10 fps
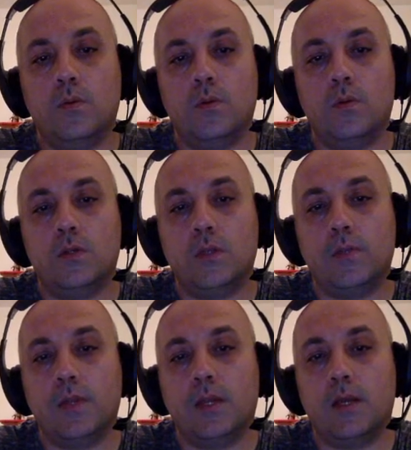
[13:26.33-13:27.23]

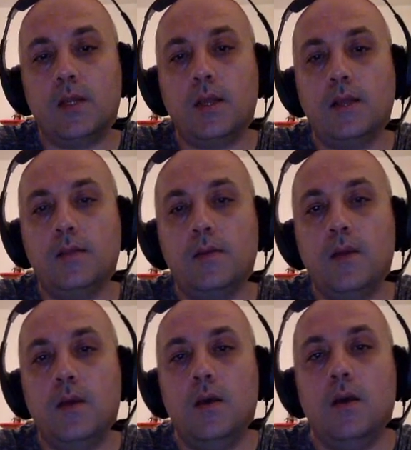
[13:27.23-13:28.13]
something like that,
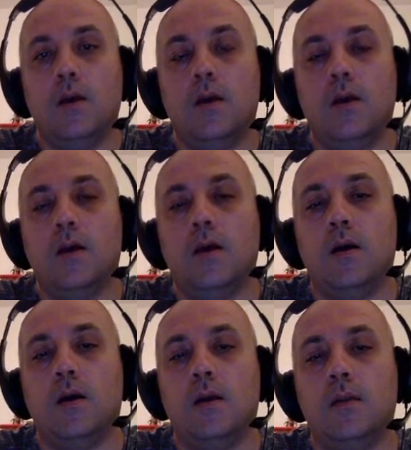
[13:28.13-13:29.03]

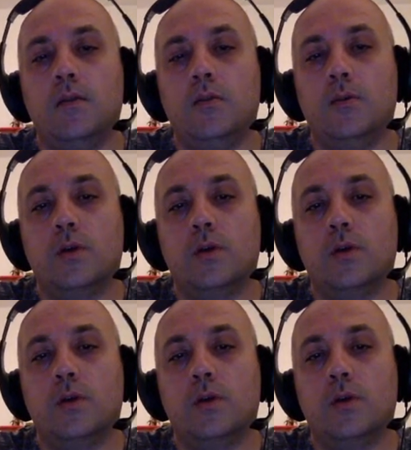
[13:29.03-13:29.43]
and the rook